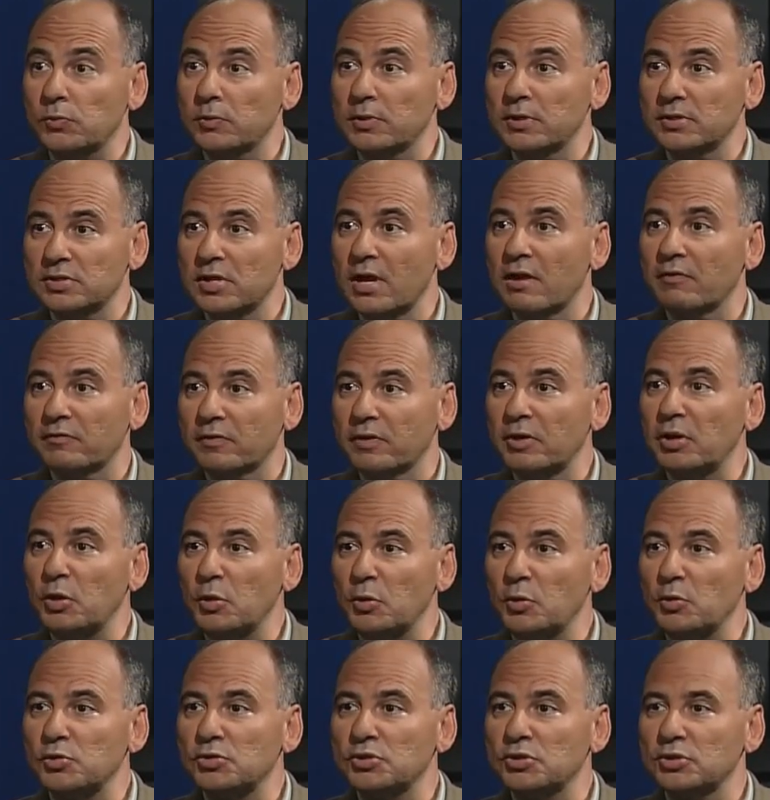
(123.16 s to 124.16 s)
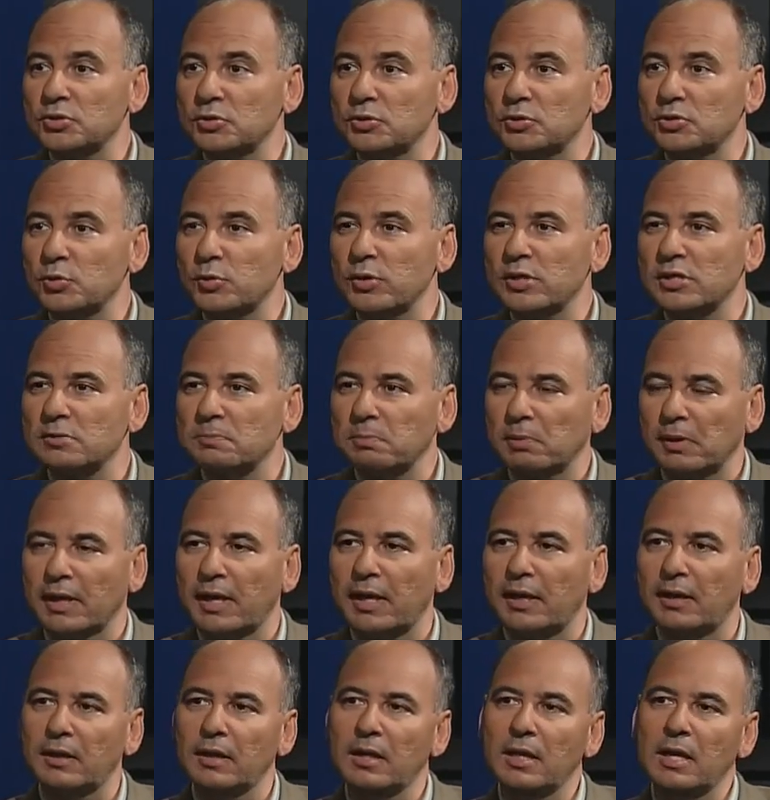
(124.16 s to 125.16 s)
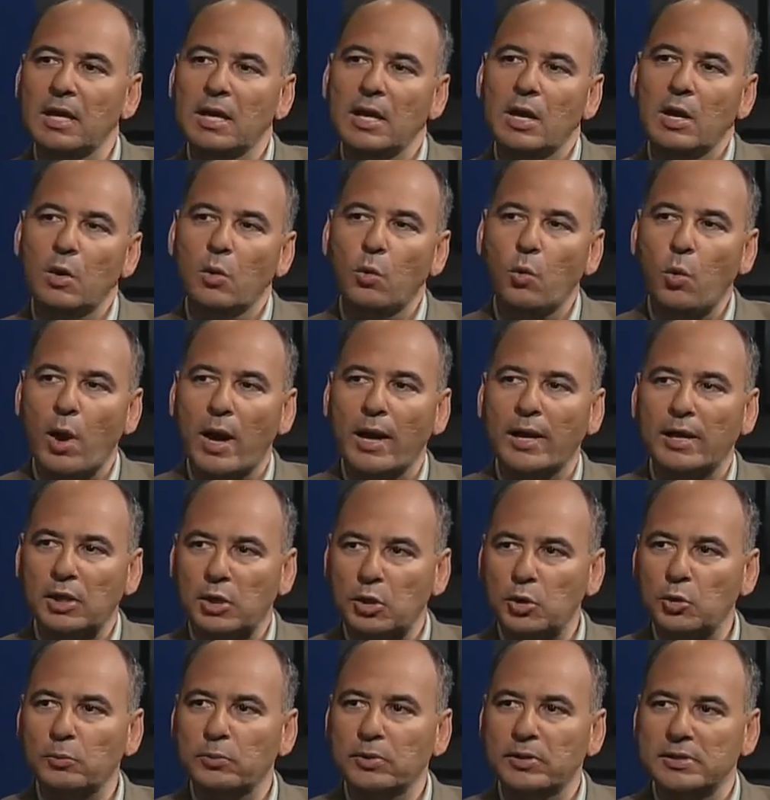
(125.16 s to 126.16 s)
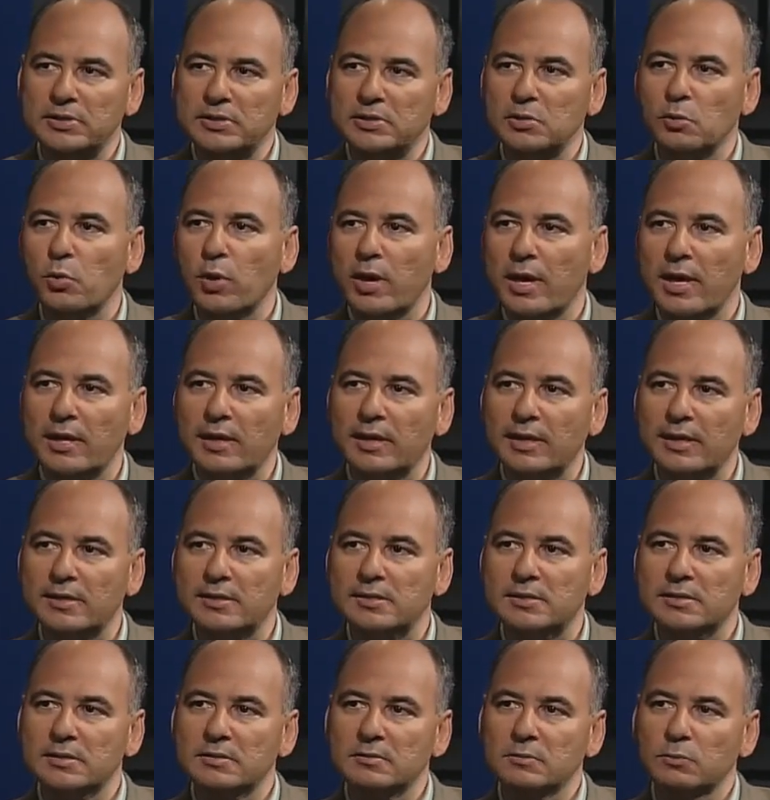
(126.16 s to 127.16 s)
is often used to explain why Cuba is the way it is.